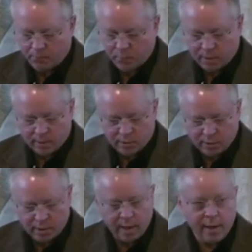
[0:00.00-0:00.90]
It
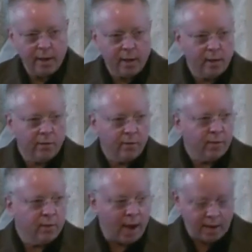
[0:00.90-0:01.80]
doesn't get any clearer
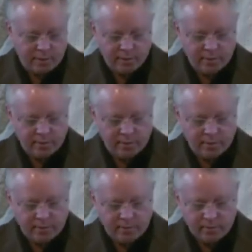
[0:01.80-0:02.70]
than that.
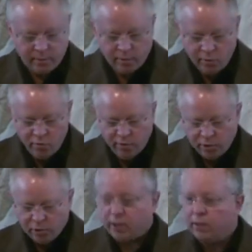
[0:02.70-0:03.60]
The new
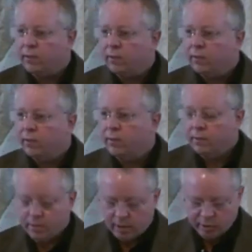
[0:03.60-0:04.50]
vision
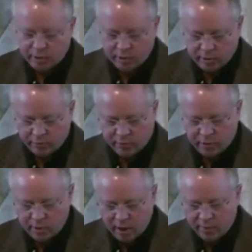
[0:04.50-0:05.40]
is to
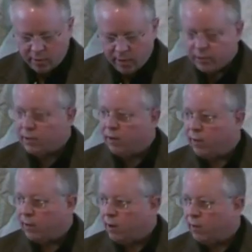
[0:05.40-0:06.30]
defer governance of
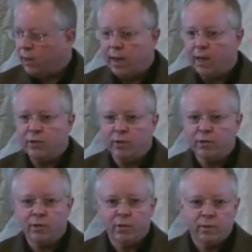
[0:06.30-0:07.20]
our
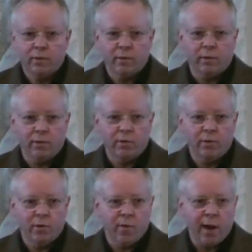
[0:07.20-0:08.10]
congregations to the
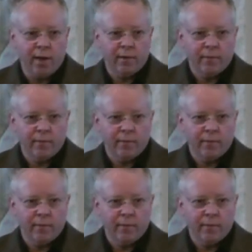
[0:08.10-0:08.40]
UUA.